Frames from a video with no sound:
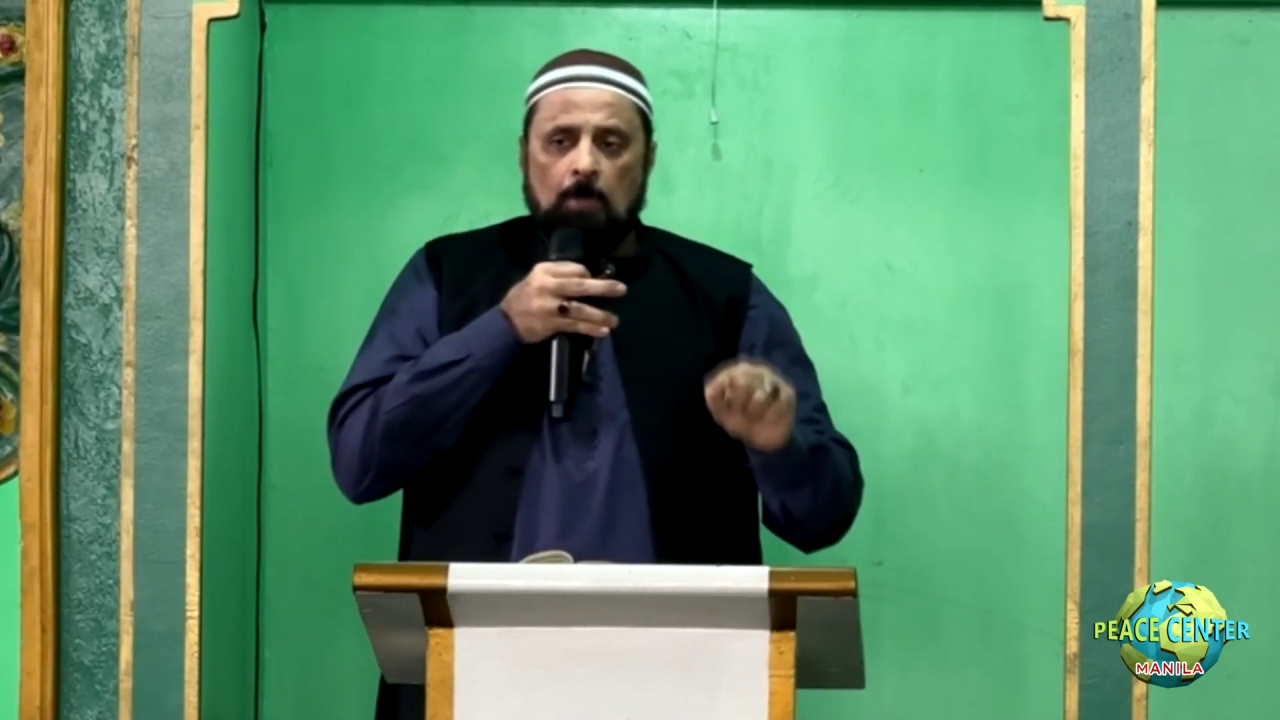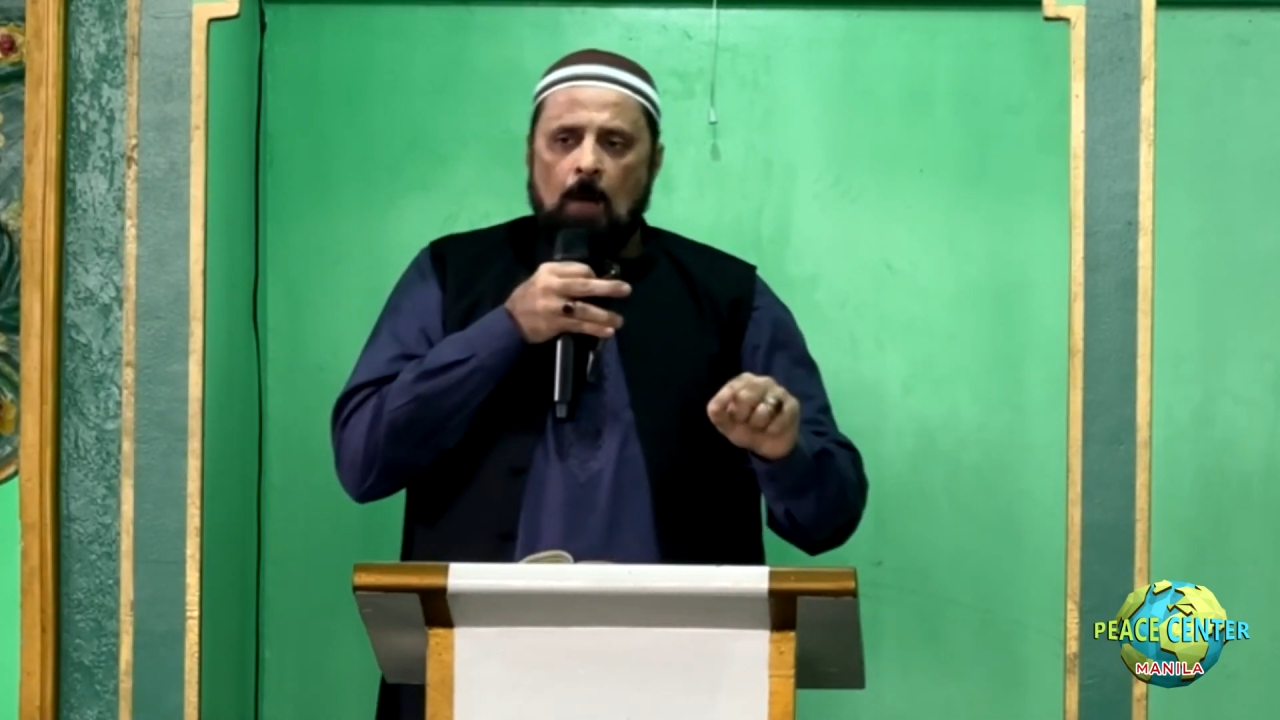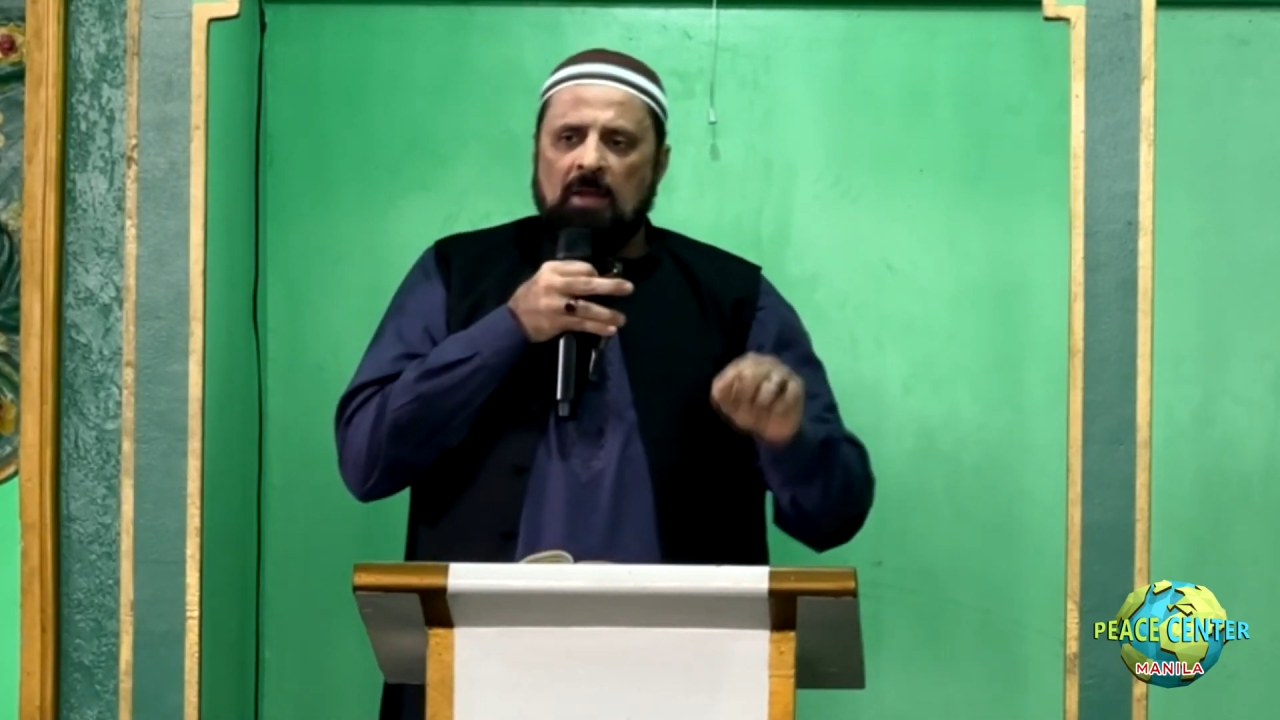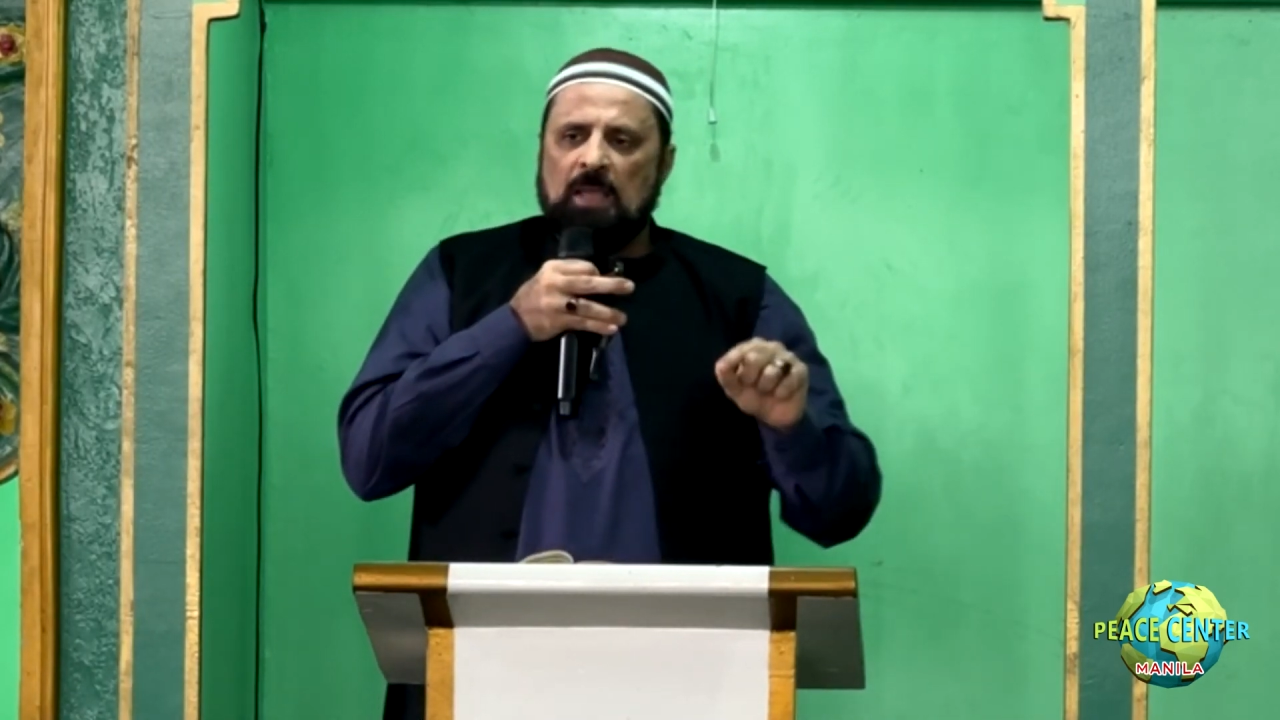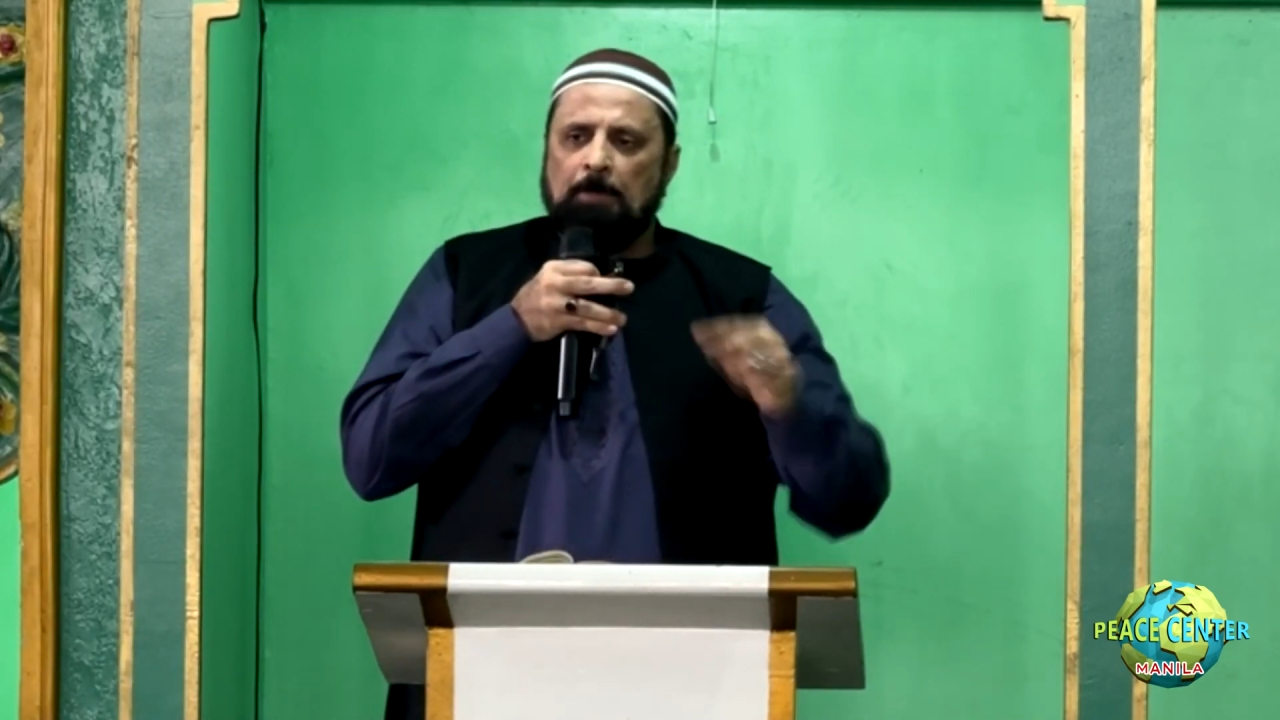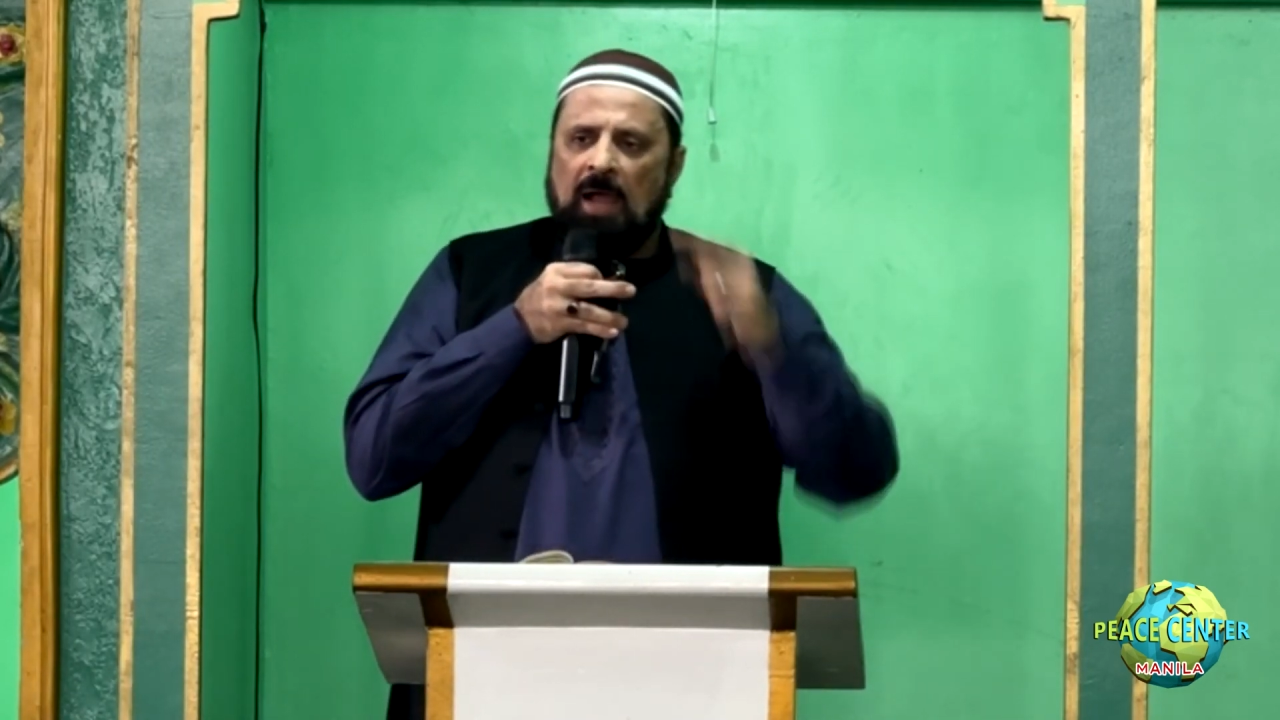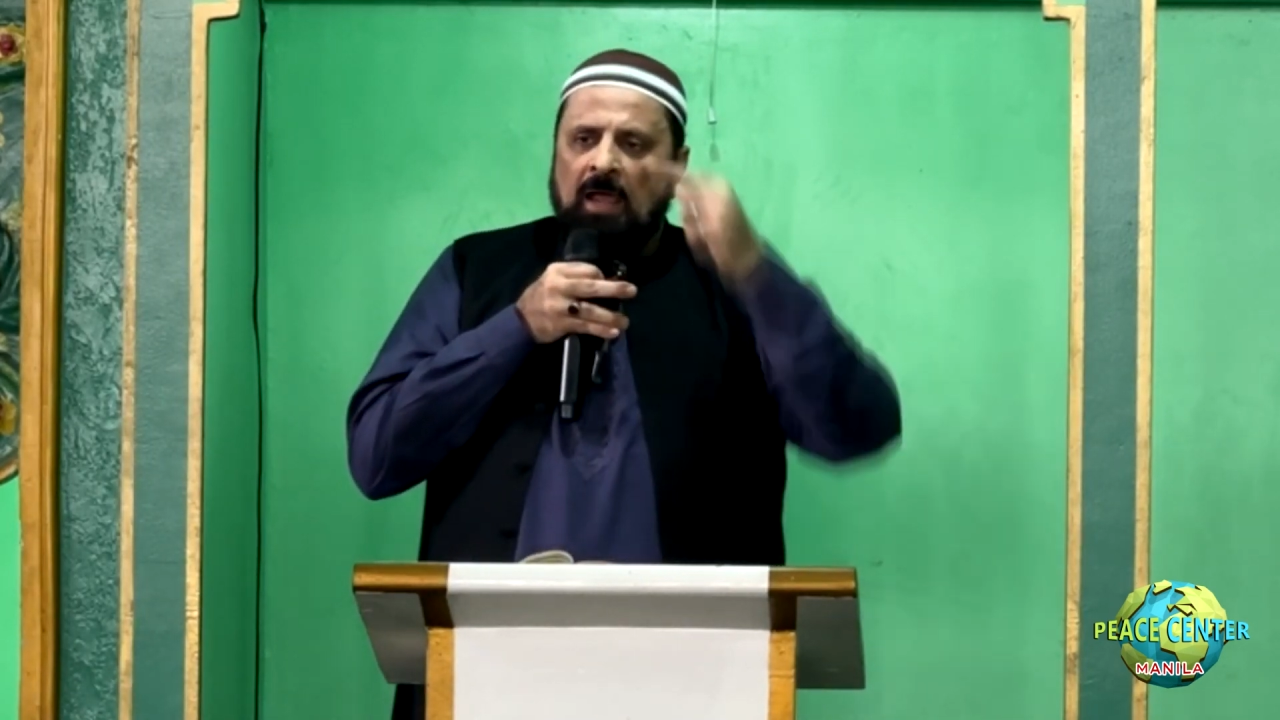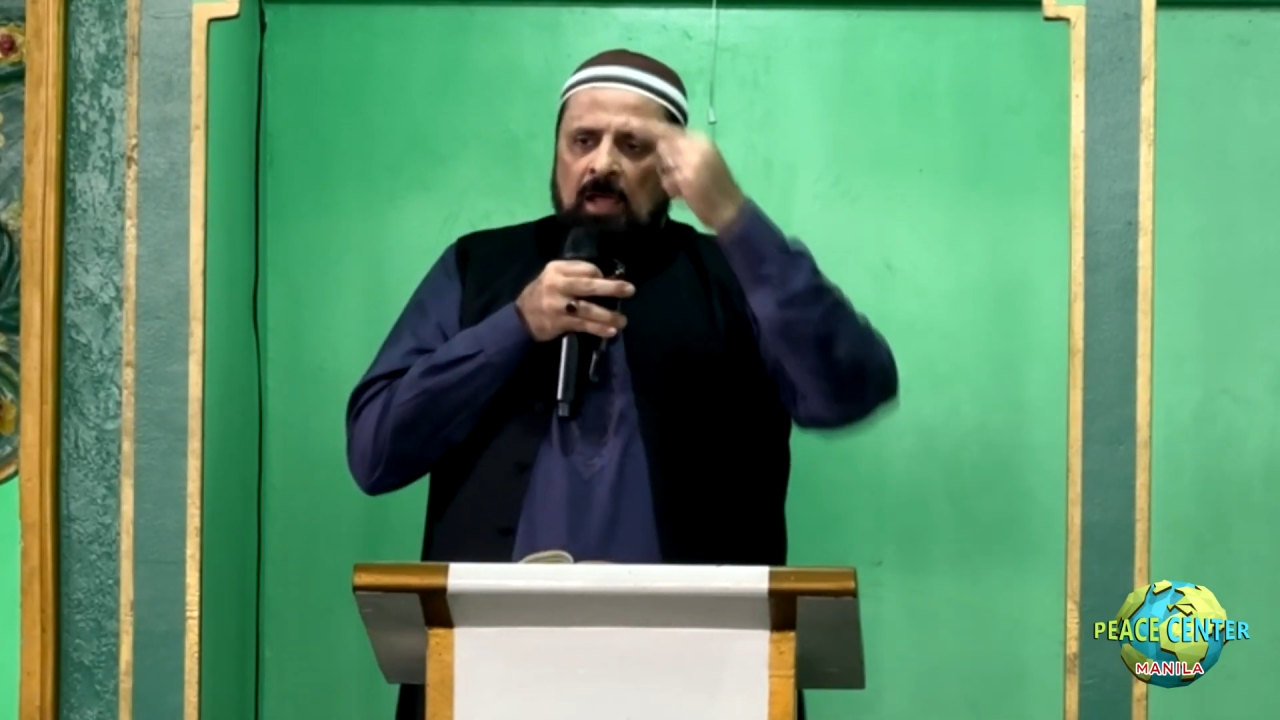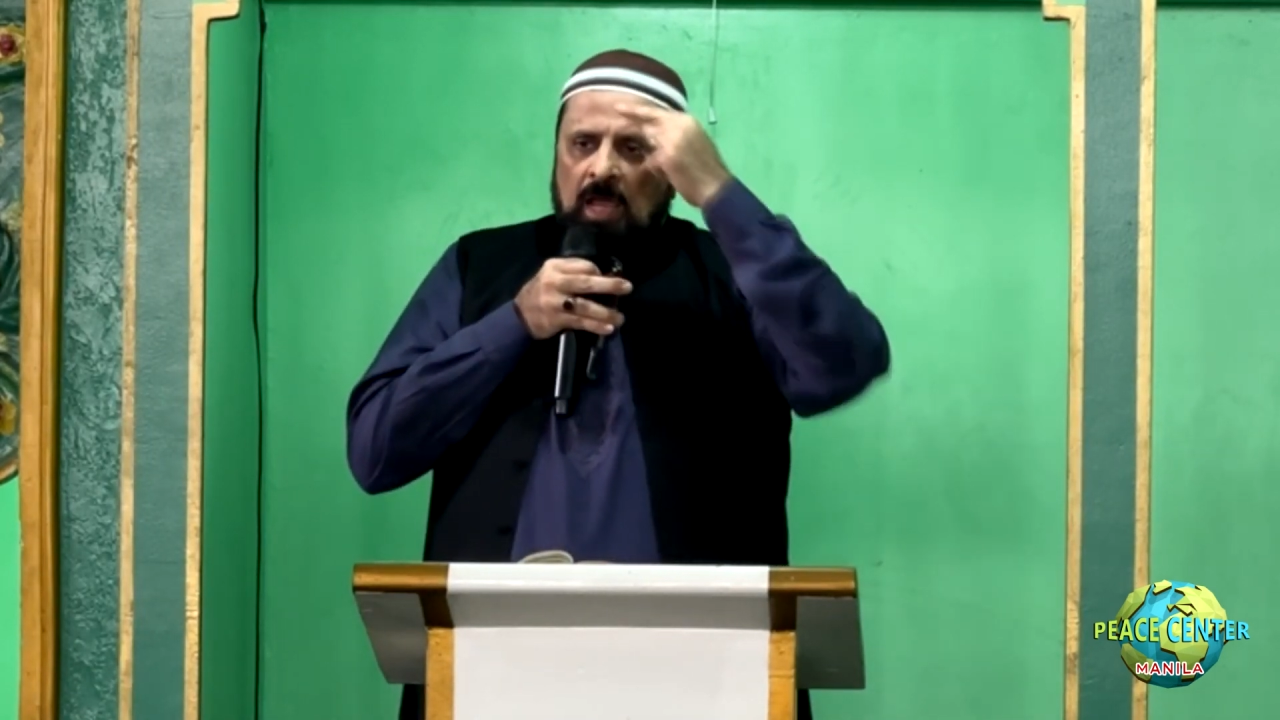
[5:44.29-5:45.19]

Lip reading: Muhammad, he pray,